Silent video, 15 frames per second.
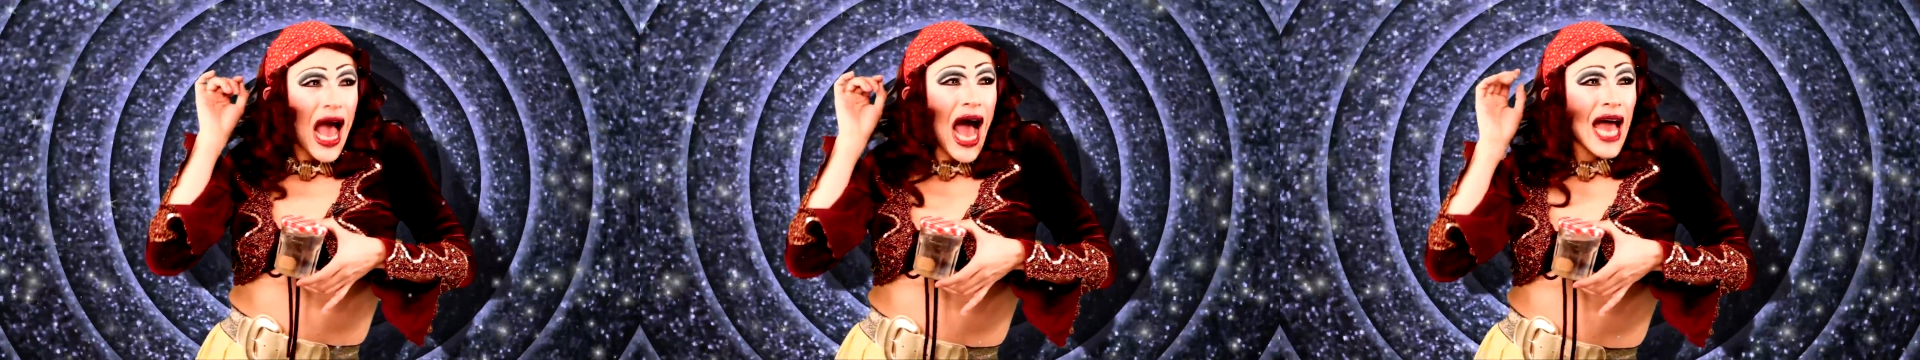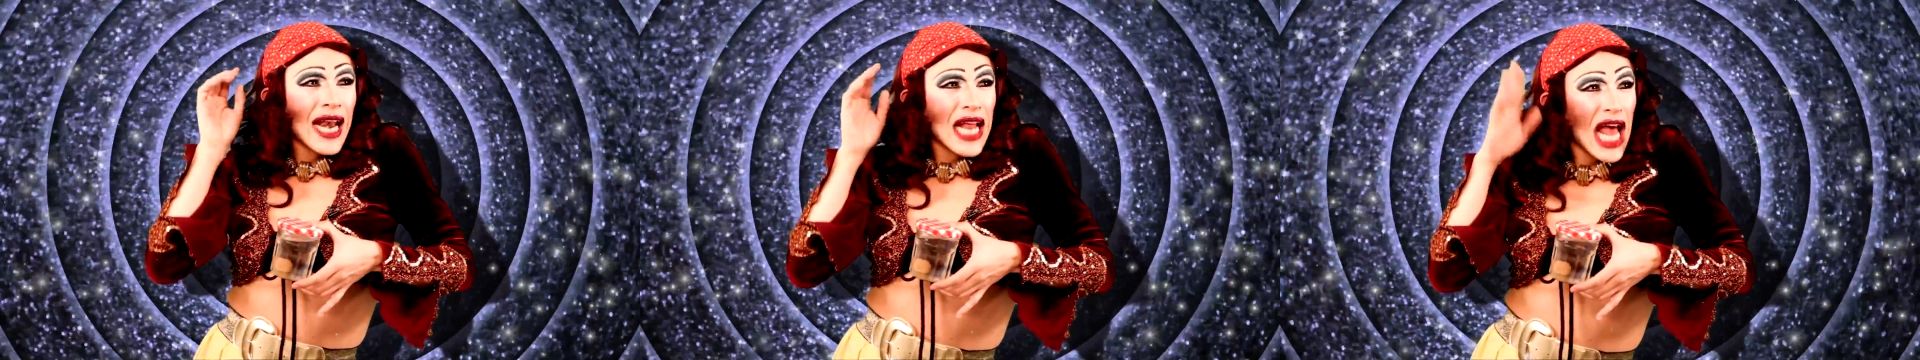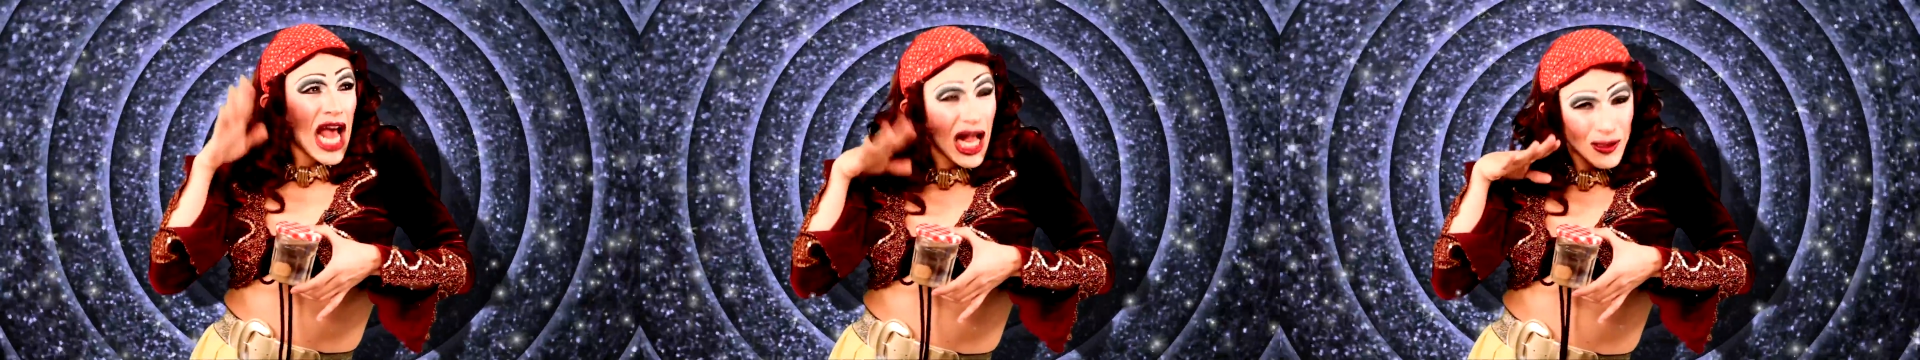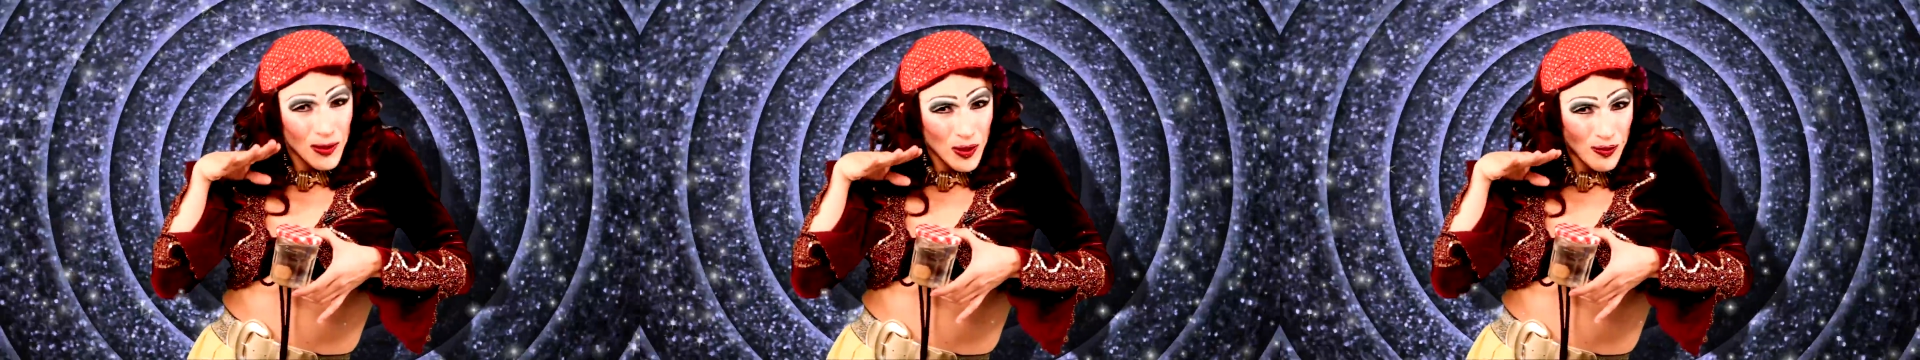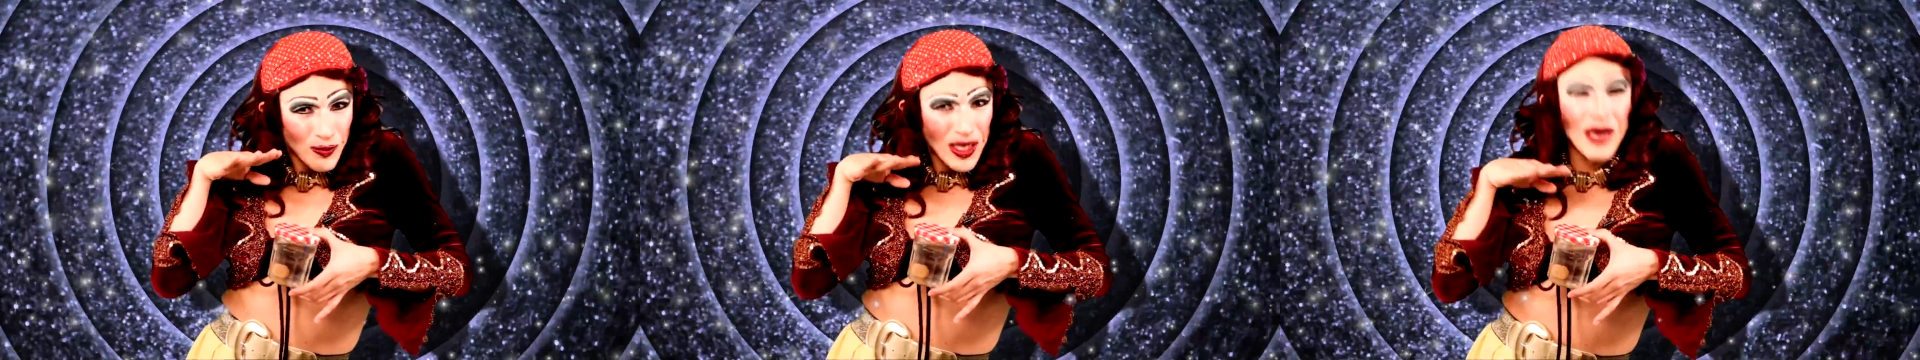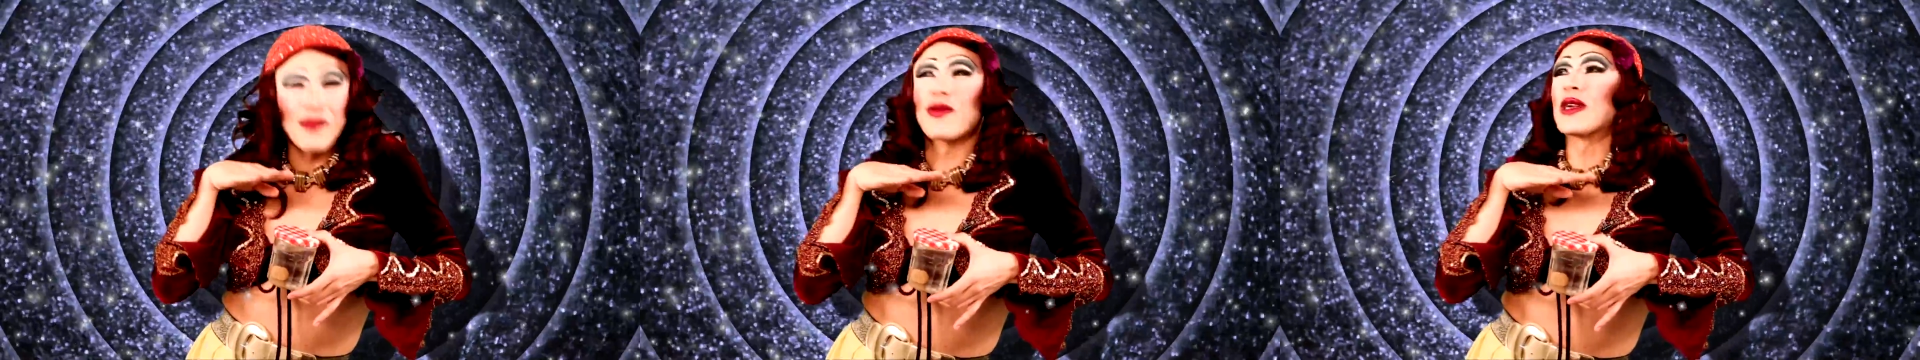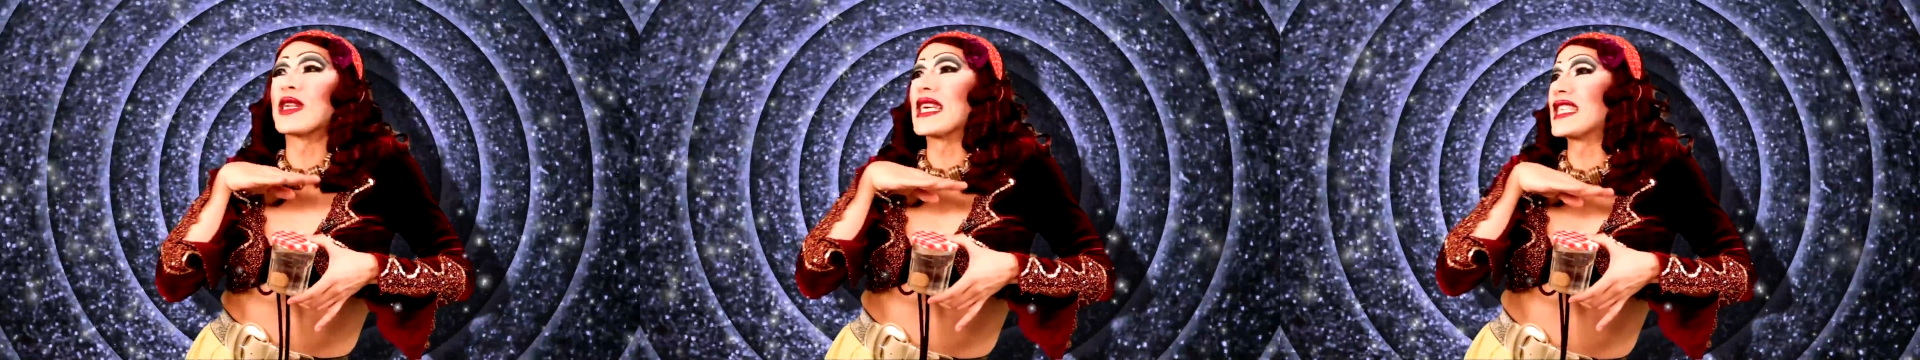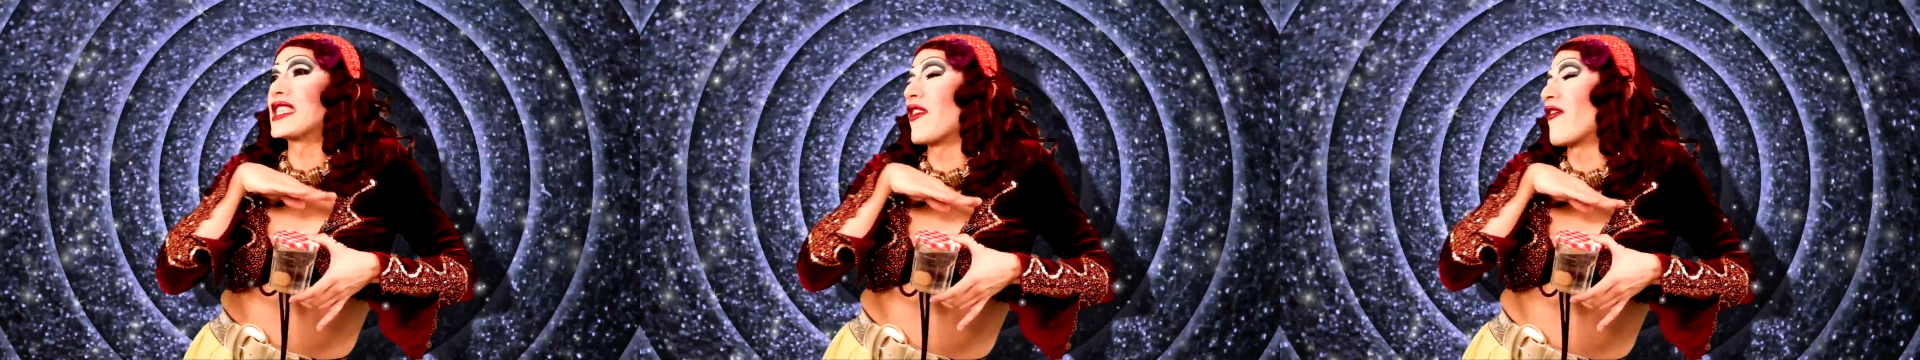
and helps me predict the